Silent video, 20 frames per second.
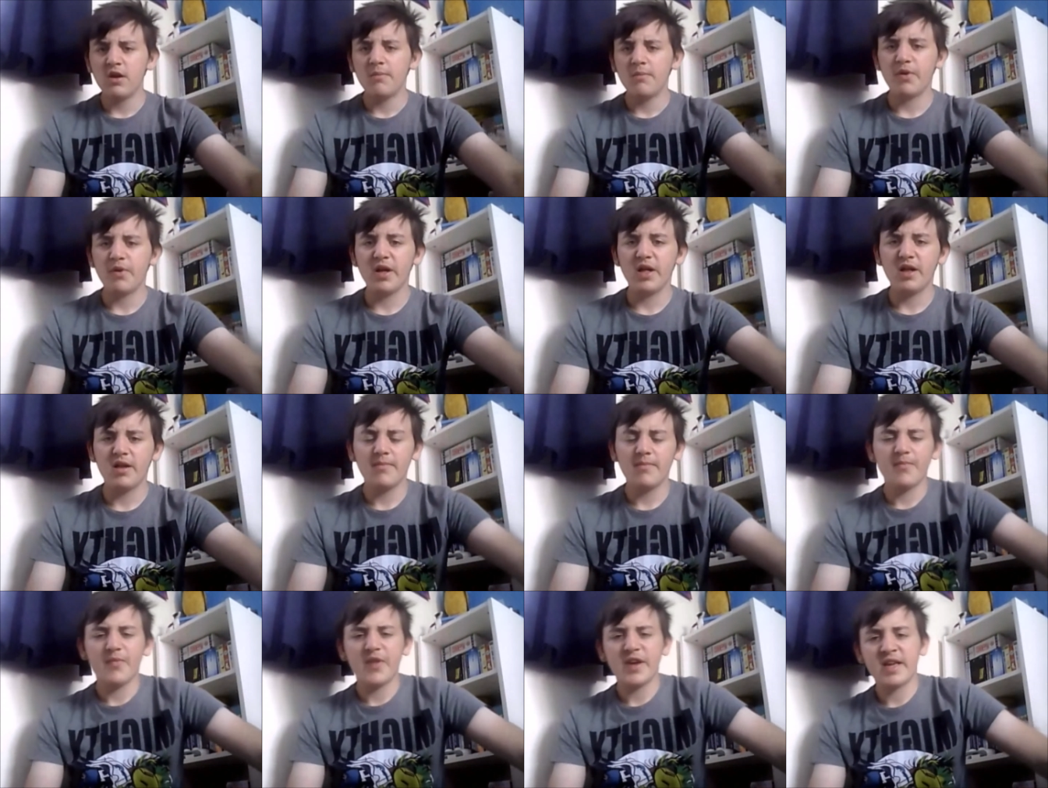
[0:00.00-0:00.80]
But
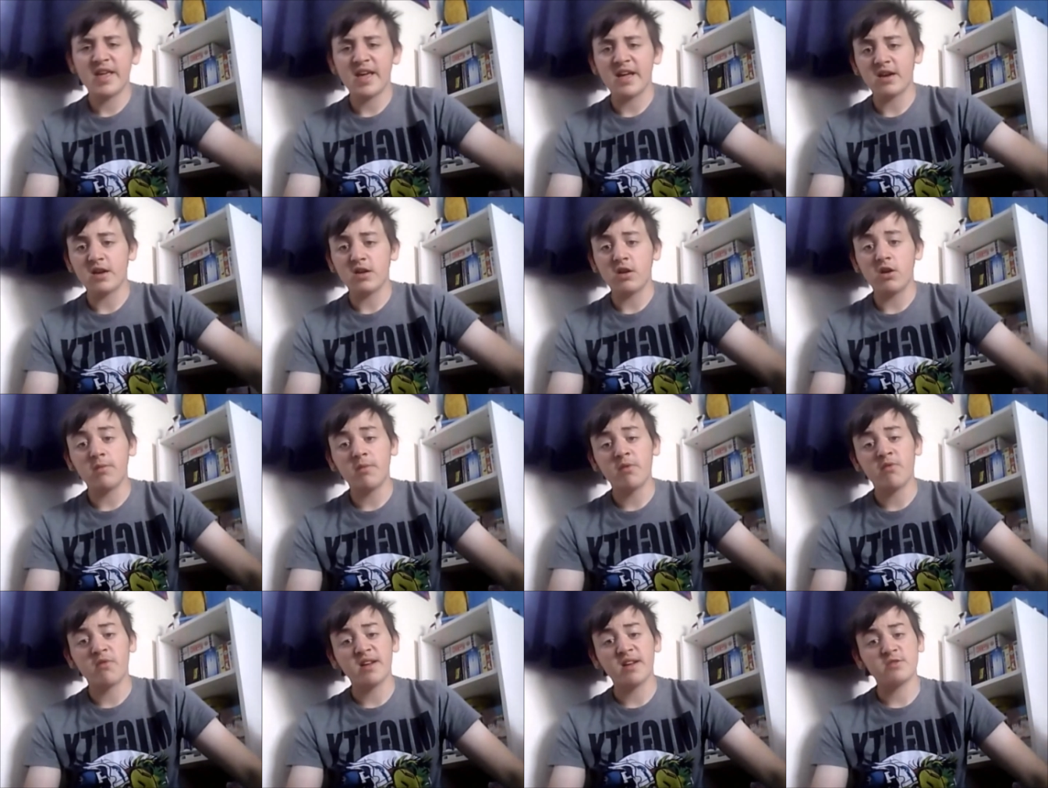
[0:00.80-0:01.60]
again, Chloe
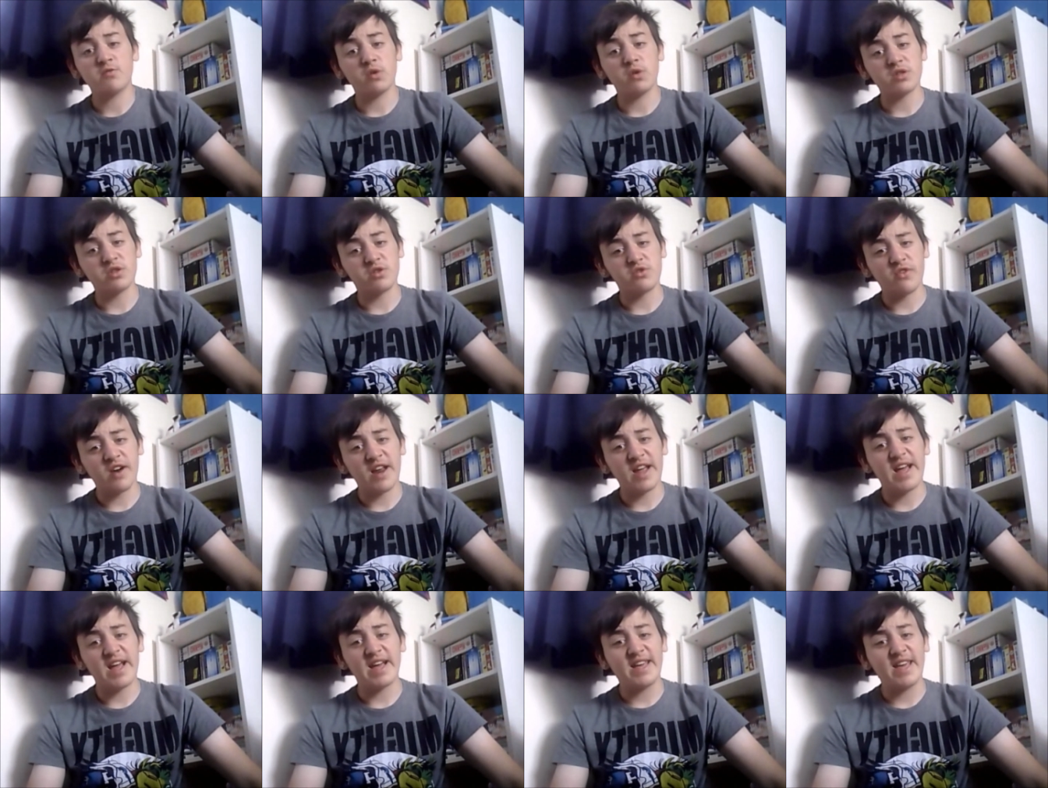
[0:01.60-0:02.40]
Moretz was
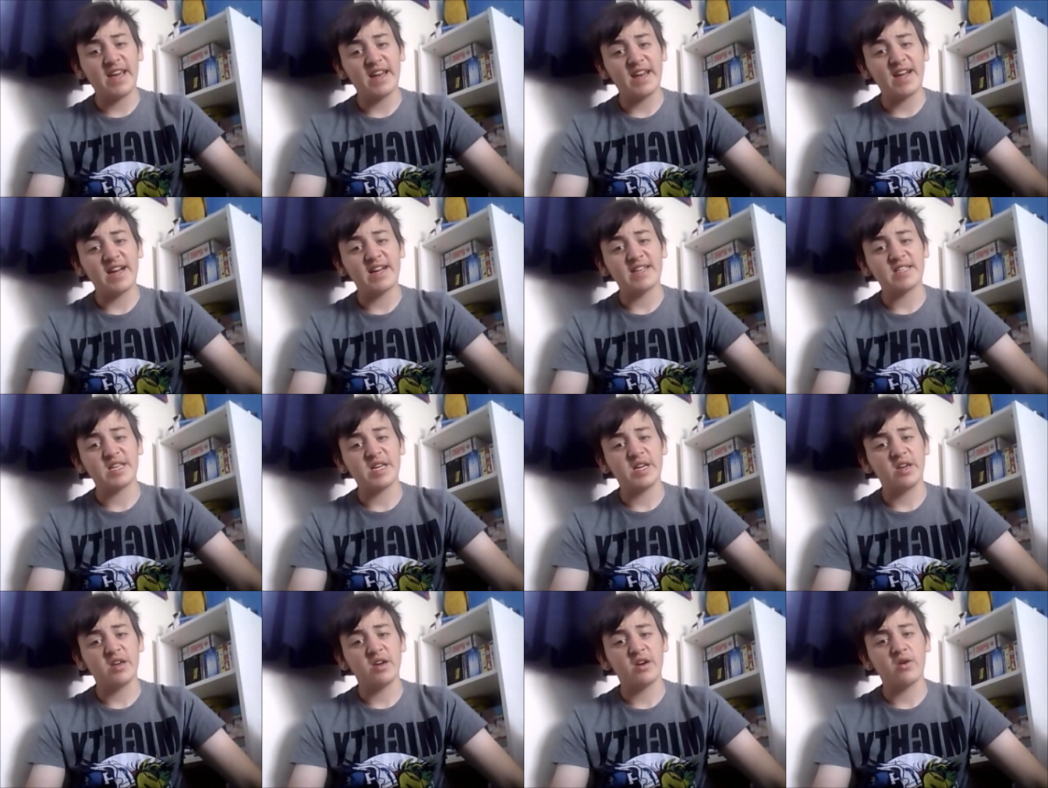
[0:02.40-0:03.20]
great again as
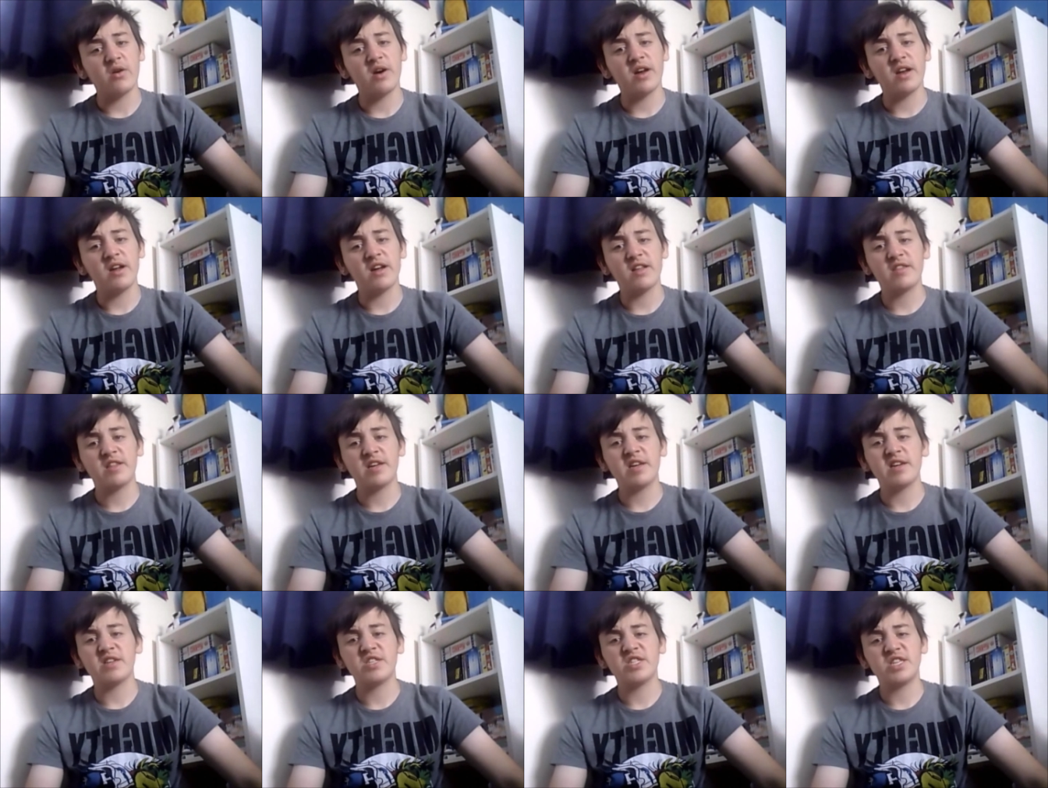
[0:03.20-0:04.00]
Hit Girl, and I
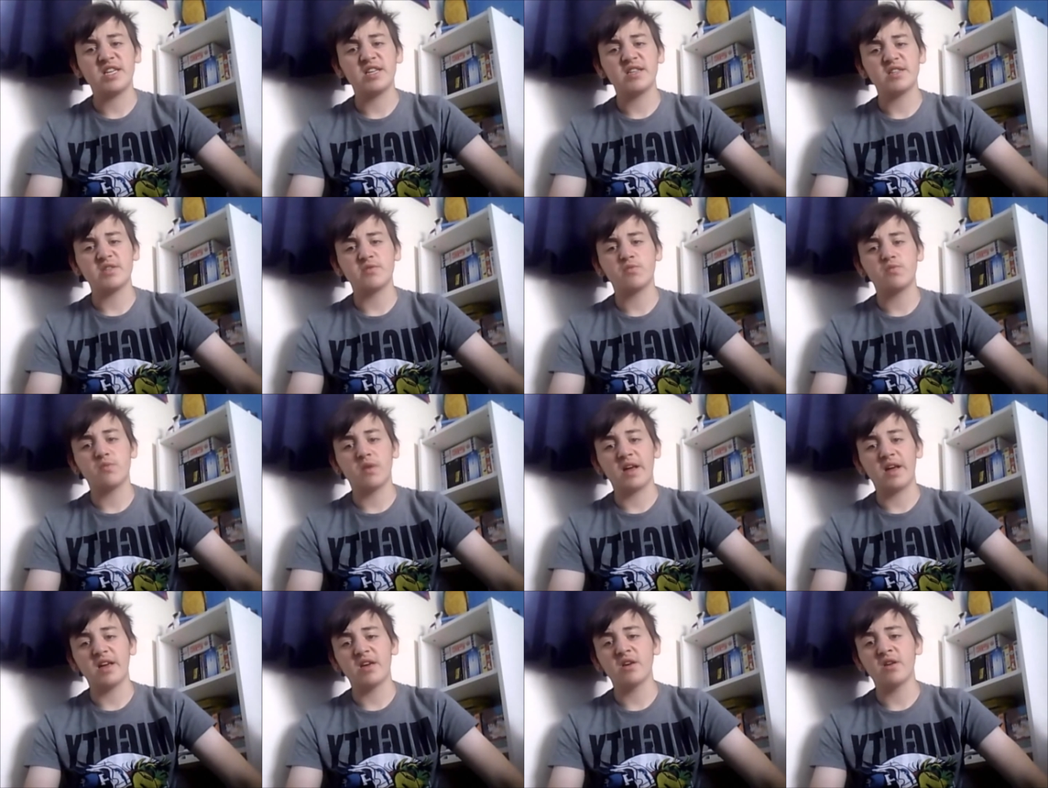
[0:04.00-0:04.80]
think she is
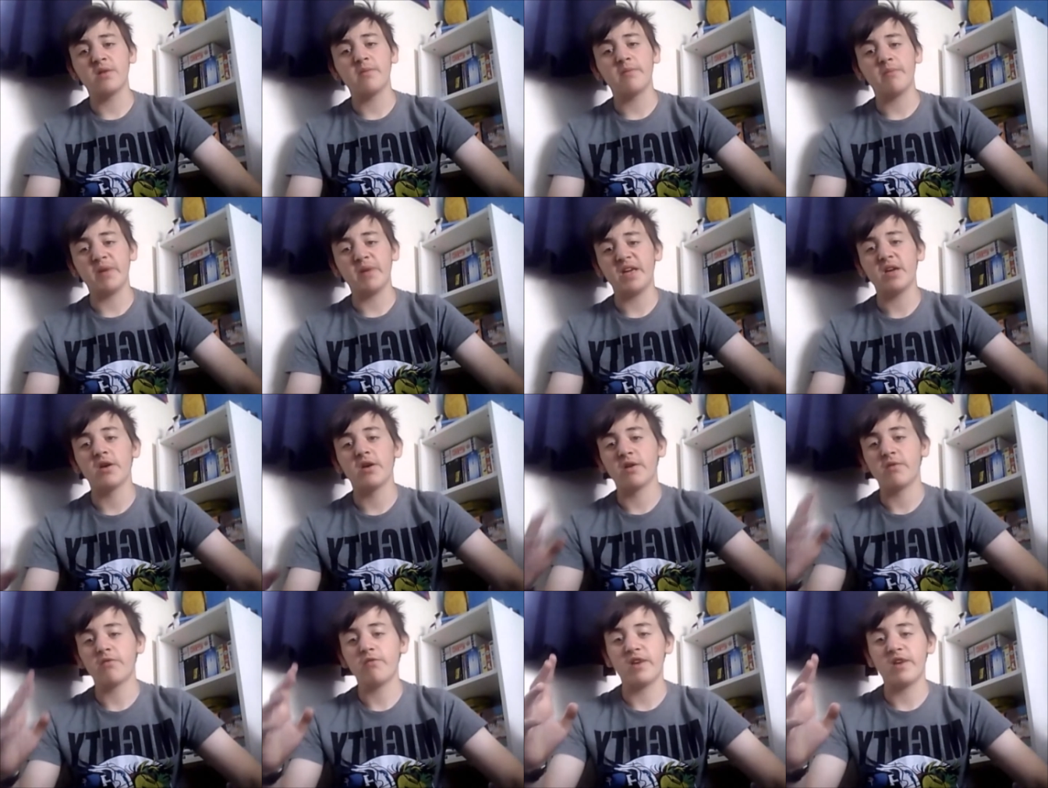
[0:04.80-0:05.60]
like gonna be
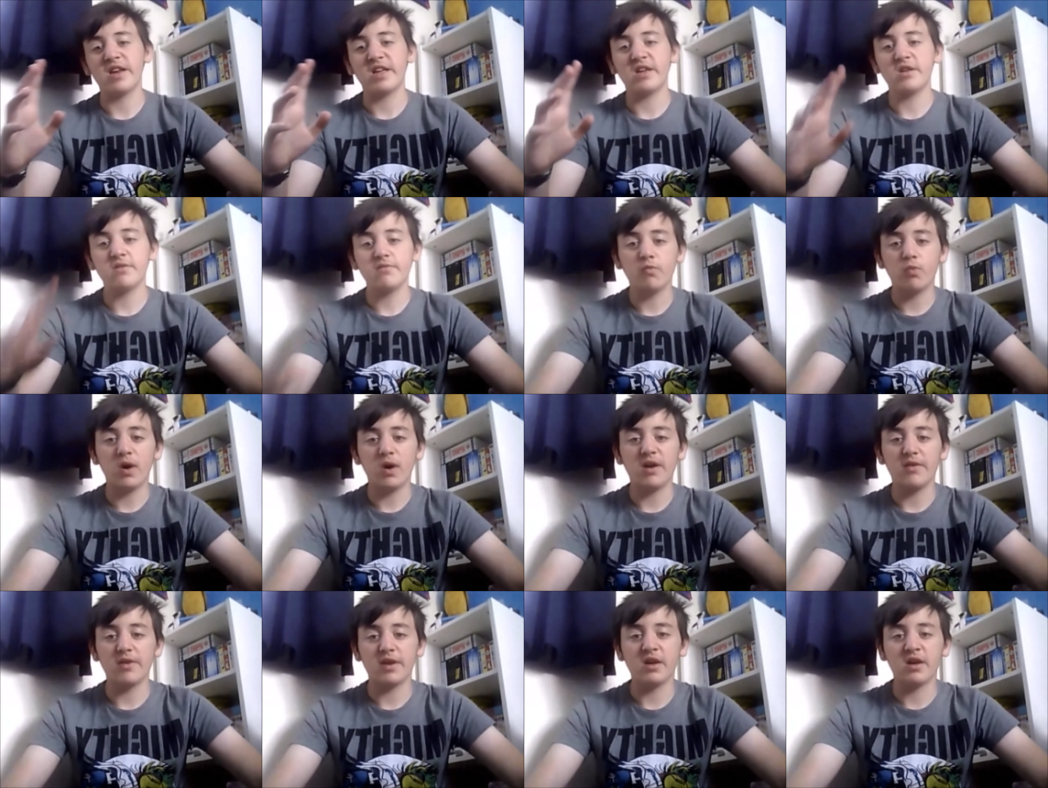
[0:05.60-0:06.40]
going really
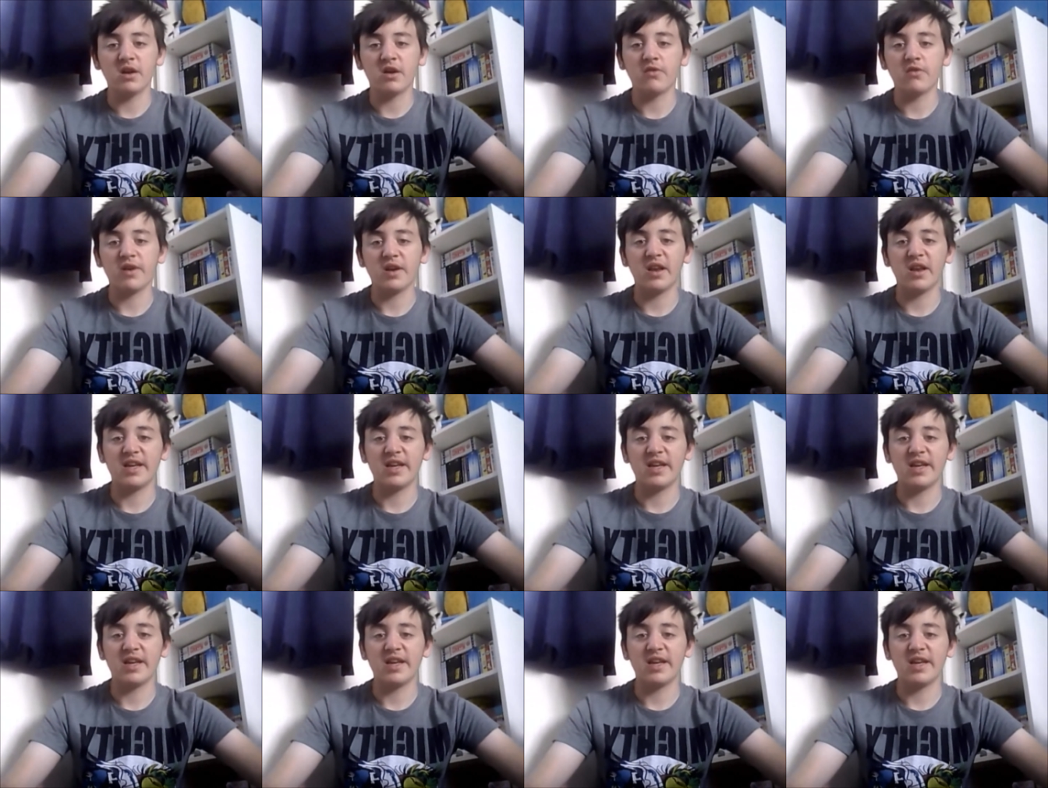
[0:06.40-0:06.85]
well in her career.